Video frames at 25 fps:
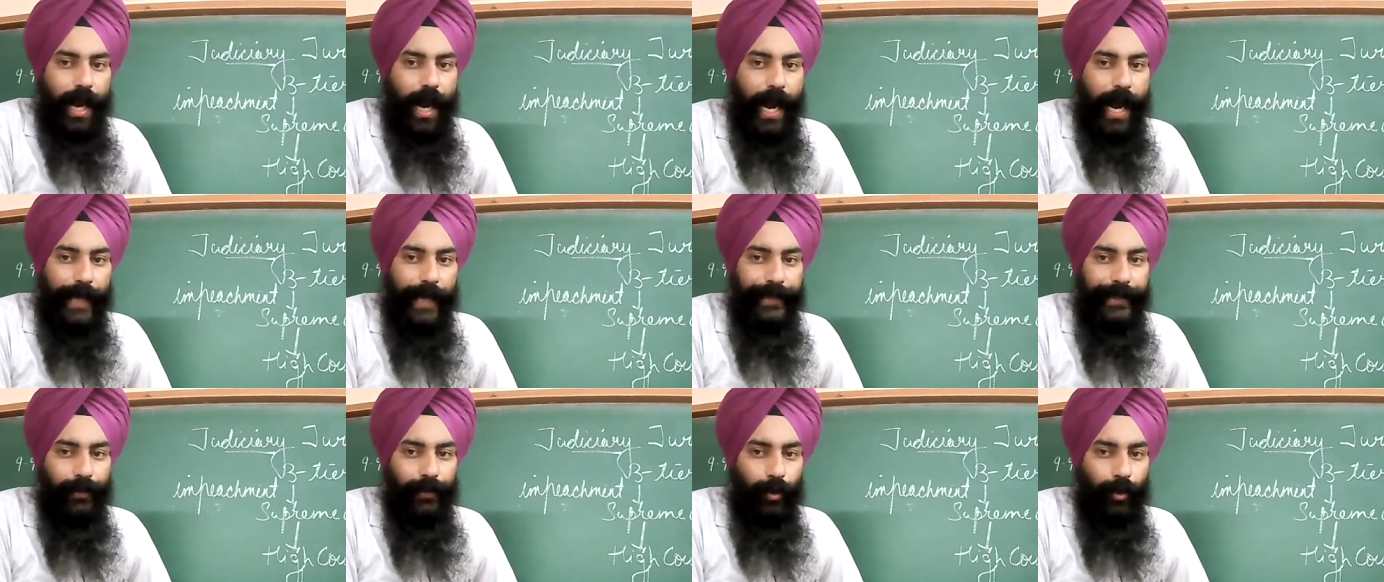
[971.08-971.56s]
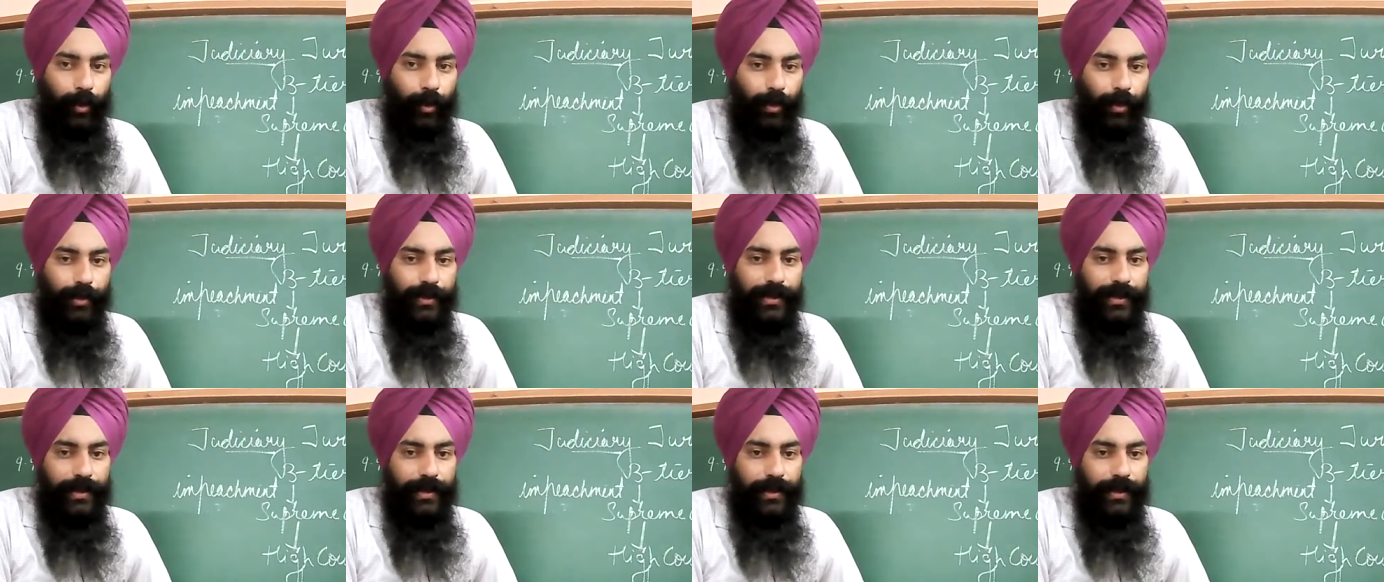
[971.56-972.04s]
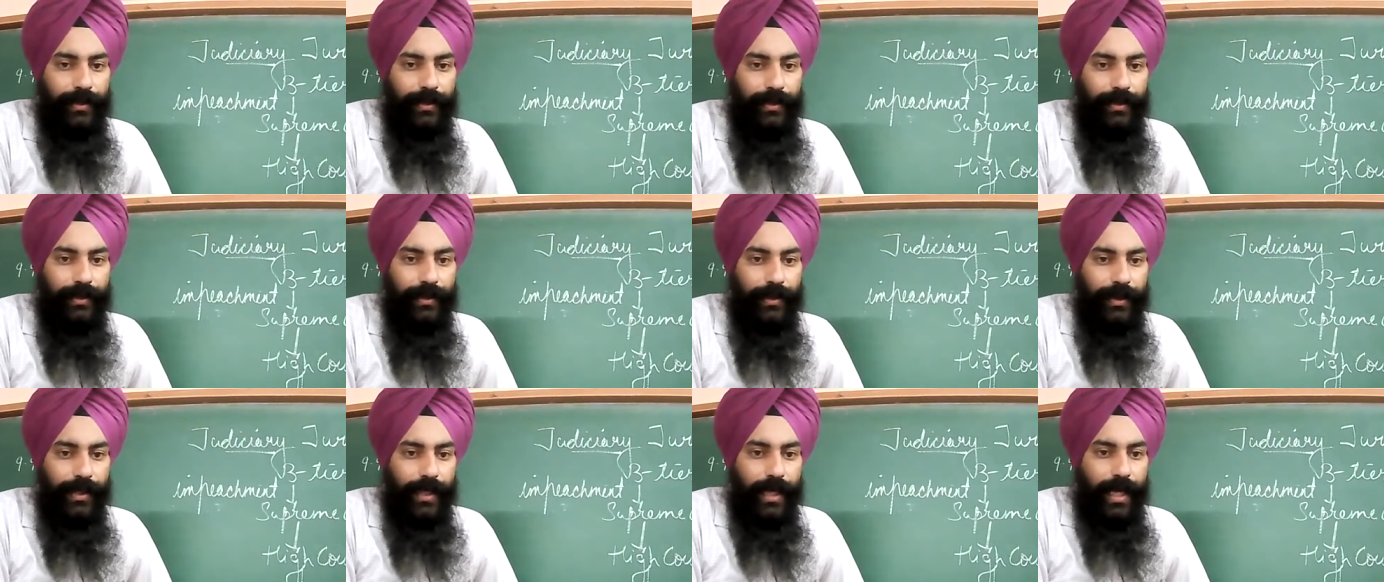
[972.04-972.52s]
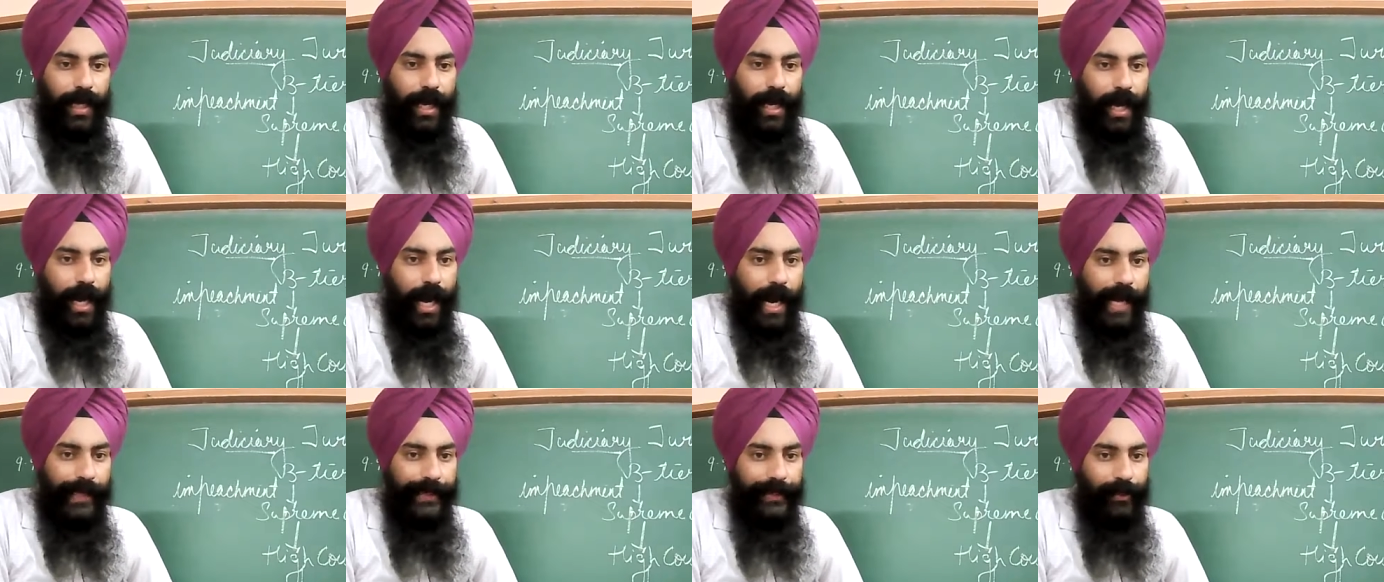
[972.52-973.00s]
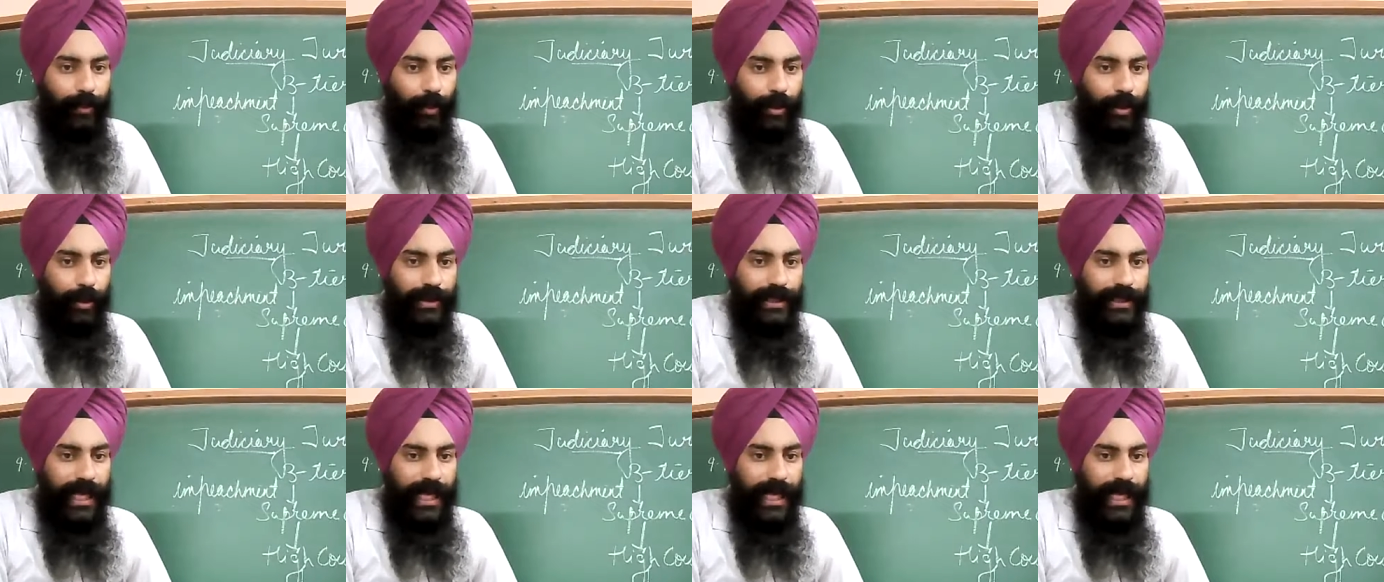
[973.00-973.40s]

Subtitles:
High courts. High courts